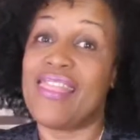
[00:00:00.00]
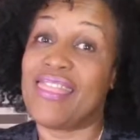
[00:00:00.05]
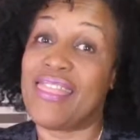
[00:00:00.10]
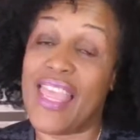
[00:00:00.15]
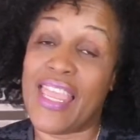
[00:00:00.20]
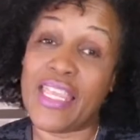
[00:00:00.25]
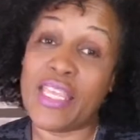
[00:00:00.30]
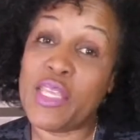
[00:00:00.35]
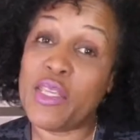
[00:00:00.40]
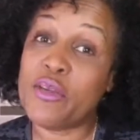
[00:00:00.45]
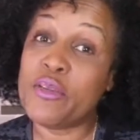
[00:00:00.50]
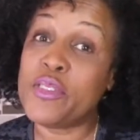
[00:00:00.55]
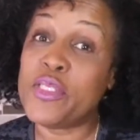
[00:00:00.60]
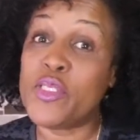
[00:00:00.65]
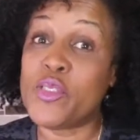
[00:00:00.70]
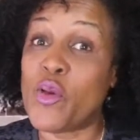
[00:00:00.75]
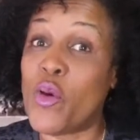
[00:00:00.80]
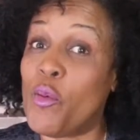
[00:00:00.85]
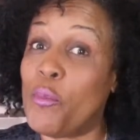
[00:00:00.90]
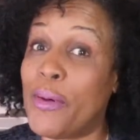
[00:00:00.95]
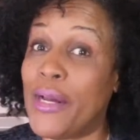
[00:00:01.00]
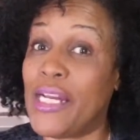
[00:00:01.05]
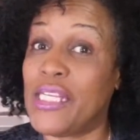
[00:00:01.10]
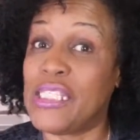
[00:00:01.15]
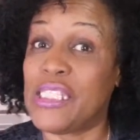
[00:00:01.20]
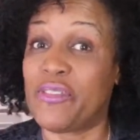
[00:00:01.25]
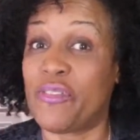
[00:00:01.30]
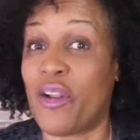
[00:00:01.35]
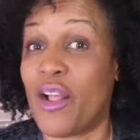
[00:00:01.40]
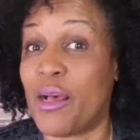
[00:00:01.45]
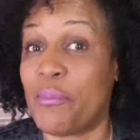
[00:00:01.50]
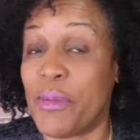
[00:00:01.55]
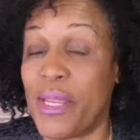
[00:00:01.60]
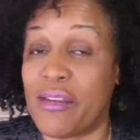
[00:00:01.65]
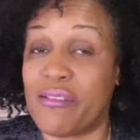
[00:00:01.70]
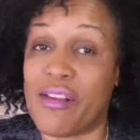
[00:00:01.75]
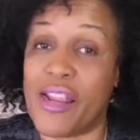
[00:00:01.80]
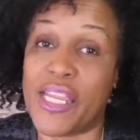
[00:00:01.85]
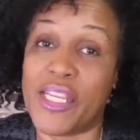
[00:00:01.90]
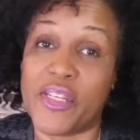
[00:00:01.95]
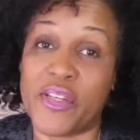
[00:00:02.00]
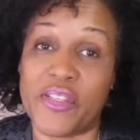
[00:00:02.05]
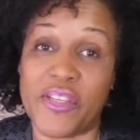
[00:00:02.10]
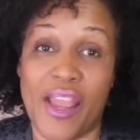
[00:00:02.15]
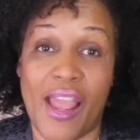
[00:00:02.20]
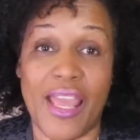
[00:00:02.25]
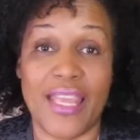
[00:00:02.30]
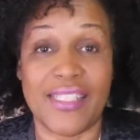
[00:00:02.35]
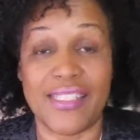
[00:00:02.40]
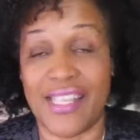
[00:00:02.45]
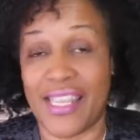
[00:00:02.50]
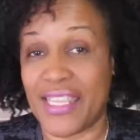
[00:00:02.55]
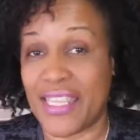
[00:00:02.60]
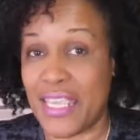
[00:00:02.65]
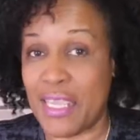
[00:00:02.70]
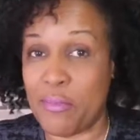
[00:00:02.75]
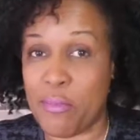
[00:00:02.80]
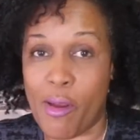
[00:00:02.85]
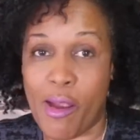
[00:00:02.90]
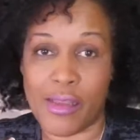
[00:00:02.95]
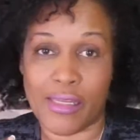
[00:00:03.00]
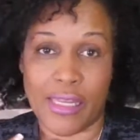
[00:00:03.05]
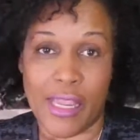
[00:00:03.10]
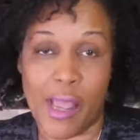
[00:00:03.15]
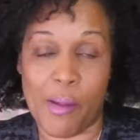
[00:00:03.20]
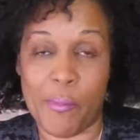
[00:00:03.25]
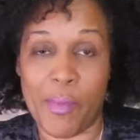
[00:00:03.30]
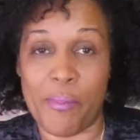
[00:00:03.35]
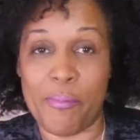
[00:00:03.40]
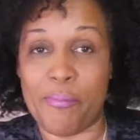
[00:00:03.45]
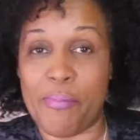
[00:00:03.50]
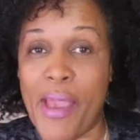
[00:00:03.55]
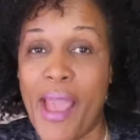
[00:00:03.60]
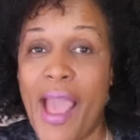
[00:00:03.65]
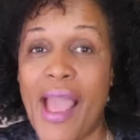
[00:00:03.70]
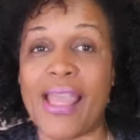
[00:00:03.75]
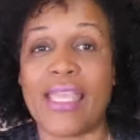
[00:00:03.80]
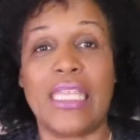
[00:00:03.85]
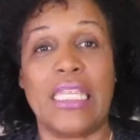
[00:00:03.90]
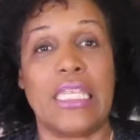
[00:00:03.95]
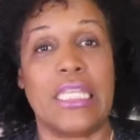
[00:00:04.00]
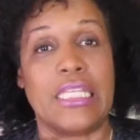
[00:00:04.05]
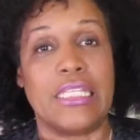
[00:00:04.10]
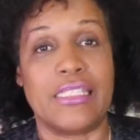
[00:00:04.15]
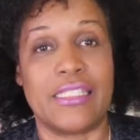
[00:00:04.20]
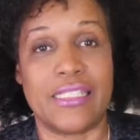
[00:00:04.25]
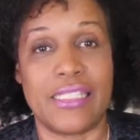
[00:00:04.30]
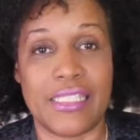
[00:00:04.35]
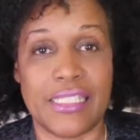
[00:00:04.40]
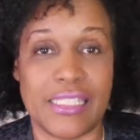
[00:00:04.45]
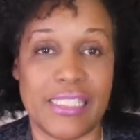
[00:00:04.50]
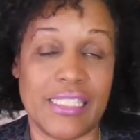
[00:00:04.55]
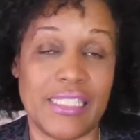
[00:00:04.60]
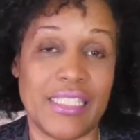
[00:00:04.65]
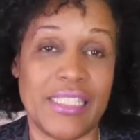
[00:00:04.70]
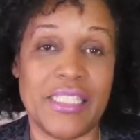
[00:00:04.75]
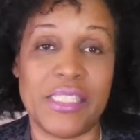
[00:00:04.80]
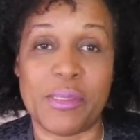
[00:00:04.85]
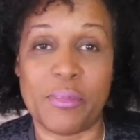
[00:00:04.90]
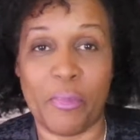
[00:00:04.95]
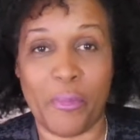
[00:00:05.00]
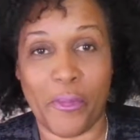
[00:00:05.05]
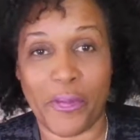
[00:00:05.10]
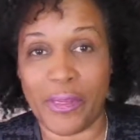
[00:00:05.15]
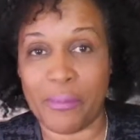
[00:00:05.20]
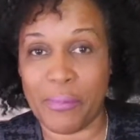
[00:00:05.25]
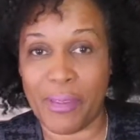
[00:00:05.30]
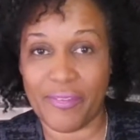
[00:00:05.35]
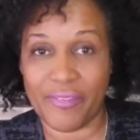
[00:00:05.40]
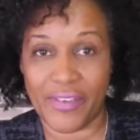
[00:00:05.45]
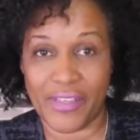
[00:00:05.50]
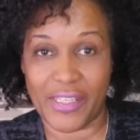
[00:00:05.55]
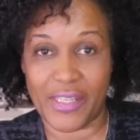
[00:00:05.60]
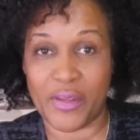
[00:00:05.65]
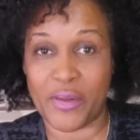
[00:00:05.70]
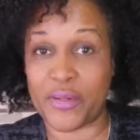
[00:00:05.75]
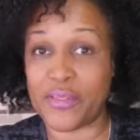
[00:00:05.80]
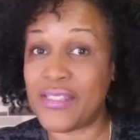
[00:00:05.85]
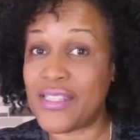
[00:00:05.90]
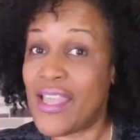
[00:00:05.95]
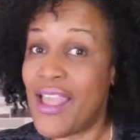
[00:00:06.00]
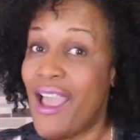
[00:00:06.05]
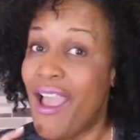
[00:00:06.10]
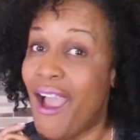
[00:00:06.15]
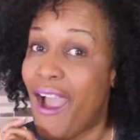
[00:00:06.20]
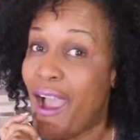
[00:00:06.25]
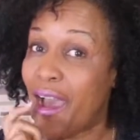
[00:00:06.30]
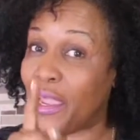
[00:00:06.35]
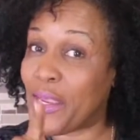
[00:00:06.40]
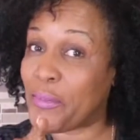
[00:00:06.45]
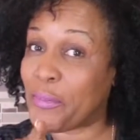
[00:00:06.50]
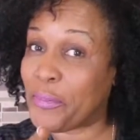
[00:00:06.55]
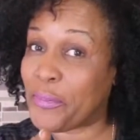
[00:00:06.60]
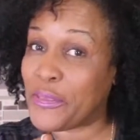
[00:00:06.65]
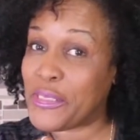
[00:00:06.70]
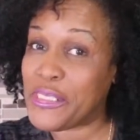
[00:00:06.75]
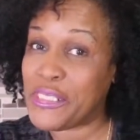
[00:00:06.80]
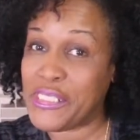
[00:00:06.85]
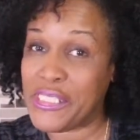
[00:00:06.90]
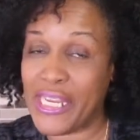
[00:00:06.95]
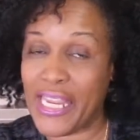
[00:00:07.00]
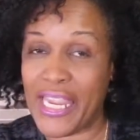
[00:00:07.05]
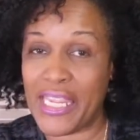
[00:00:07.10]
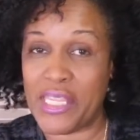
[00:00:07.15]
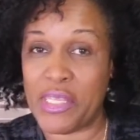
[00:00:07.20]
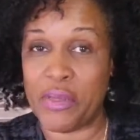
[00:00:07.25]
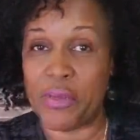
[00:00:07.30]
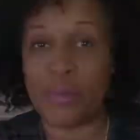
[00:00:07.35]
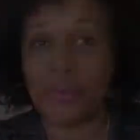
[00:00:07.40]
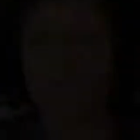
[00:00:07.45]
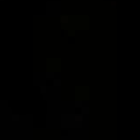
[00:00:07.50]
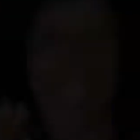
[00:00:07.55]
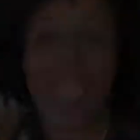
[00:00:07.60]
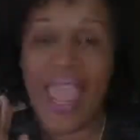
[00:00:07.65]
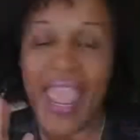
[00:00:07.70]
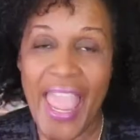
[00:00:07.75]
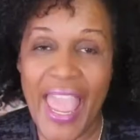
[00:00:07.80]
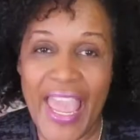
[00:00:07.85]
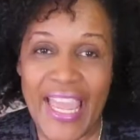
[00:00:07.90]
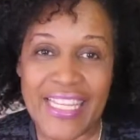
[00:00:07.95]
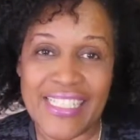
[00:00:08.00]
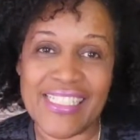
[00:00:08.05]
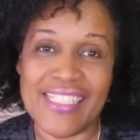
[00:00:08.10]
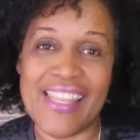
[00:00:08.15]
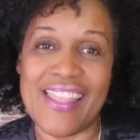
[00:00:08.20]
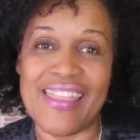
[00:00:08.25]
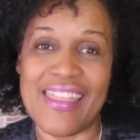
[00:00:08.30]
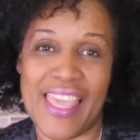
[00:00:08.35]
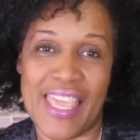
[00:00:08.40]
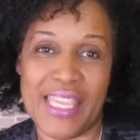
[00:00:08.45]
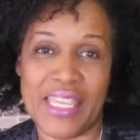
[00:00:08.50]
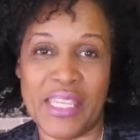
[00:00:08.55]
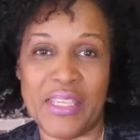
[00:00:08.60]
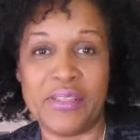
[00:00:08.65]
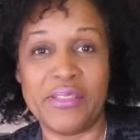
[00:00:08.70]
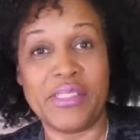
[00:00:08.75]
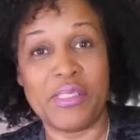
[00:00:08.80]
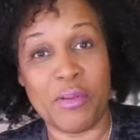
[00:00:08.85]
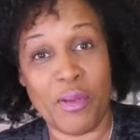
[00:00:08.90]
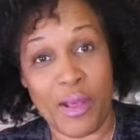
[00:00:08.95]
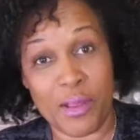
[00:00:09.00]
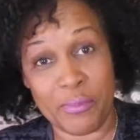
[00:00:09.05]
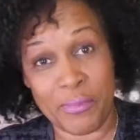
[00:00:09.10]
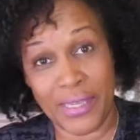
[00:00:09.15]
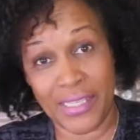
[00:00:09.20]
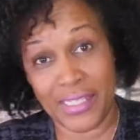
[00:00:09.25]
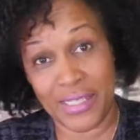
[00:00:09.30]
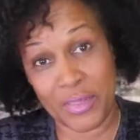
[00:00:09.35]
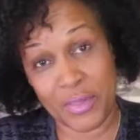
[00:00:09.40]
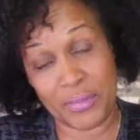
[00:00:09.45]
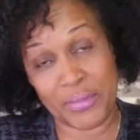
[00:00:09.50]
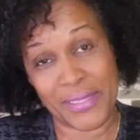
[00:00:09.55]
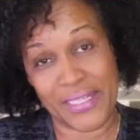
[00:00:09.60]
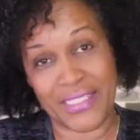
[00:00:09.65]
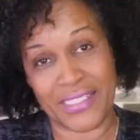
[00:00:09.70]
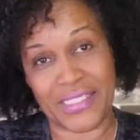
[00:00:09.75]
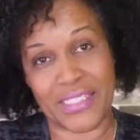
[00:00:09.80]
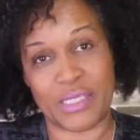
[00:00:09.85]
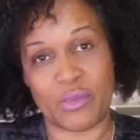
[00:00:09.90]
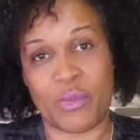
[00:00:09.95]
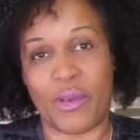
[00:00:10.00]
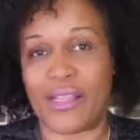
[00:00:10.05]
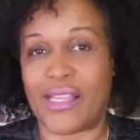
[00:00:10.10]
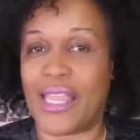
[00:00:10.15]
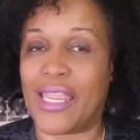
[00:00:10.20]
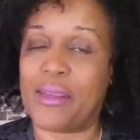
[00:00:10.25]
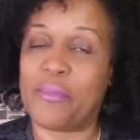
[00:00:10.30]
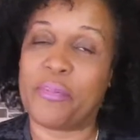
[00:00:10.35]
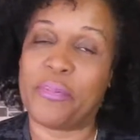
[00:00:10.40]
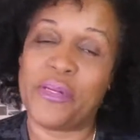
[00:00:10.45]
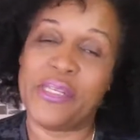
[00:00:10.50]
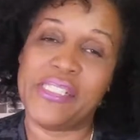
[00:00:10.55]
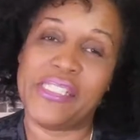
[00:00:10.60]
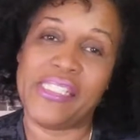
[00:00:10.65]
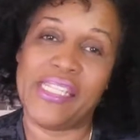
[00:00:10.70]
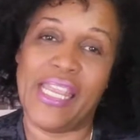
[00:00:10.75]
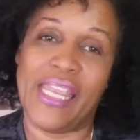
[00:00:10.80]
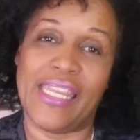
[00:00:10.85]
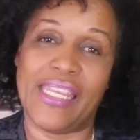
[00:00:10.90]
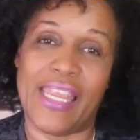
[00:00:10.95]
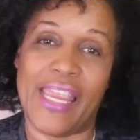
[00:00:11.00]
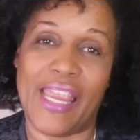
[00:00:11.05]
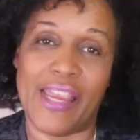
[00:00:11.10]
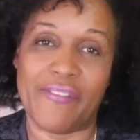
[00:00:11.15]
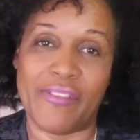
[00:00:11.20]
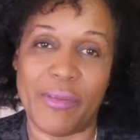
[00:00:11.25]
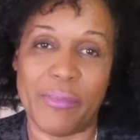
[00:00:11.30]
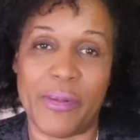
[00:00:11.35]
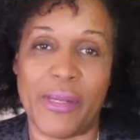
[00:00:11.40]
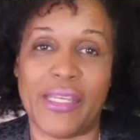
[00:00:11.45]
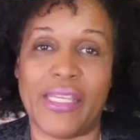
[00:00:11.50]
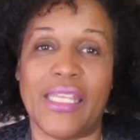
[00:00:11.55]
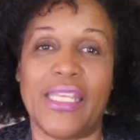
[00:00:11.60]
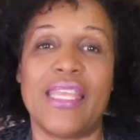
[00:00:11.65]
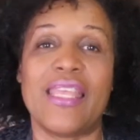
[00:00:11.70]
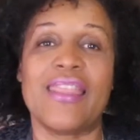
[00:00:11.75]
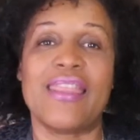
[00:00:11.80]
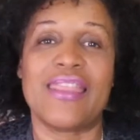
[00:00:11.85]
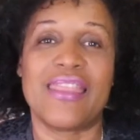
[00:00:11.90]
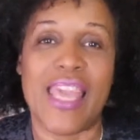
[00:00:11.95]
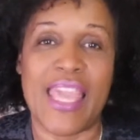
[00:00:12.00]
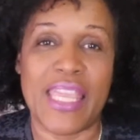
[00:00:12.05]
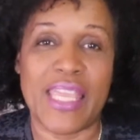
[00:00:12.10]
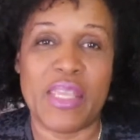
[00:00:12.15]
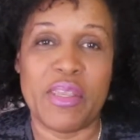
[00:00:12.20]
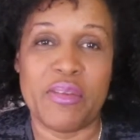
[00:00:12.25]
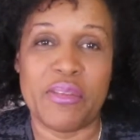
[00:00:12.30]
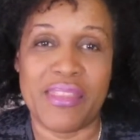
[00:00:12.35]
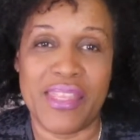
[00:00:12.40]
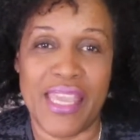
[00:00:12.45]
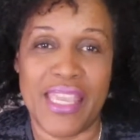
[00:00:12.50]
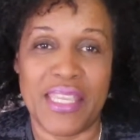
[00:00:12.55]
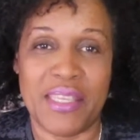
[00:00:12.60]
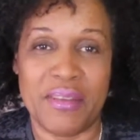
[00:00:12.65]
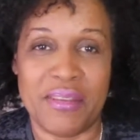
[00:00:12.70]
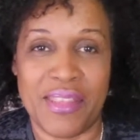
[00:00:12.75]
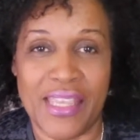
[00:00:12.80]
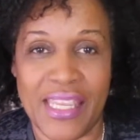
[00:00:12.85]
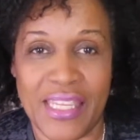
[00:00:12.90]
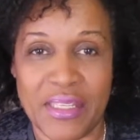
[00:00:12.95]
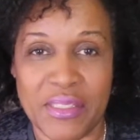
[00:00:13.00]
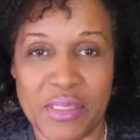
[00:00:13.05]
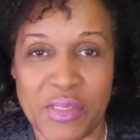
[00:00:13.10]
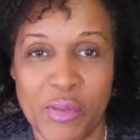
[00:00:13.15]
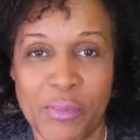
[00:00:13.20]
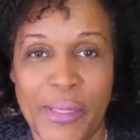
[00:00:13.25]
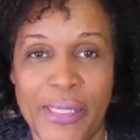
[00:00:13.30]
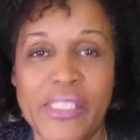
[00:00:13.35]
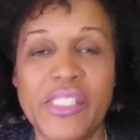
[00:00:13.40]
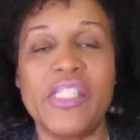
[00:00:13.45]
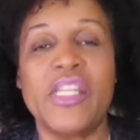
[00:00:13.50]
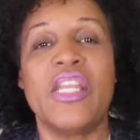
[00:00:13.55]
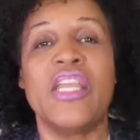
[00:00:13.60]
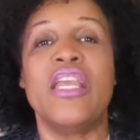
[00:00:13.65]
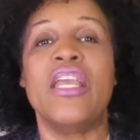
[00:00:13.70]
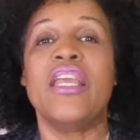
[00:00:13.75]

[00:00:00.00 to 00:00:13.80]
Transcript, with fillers: Thank you so much for all my ride or dies that keep on coming back and consistently supporting my videos. I appreciate you. And thank you to all my newbies as well. I appreciate everybody. Thank you, thank you, thank you so much.